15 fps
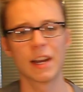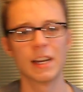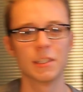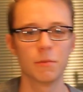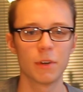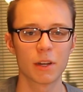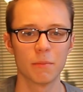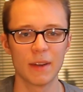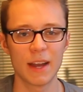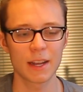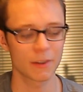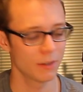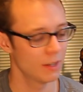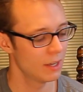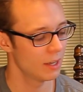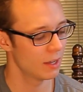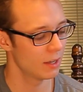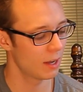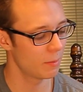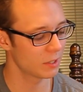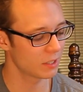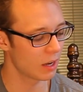guys, welcome back.
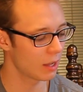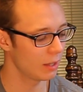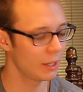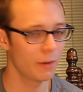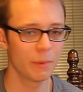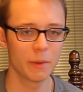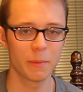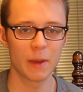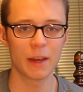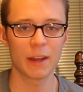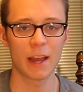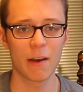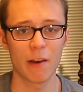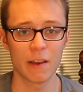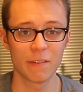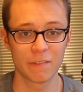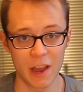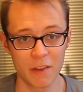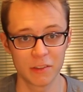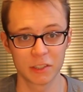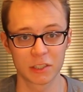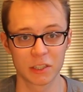I'm going to talk a little bit about how I
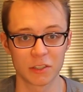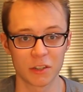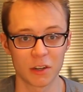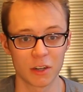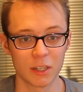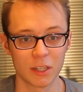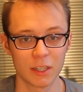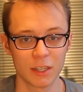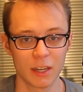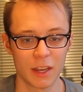found this guitar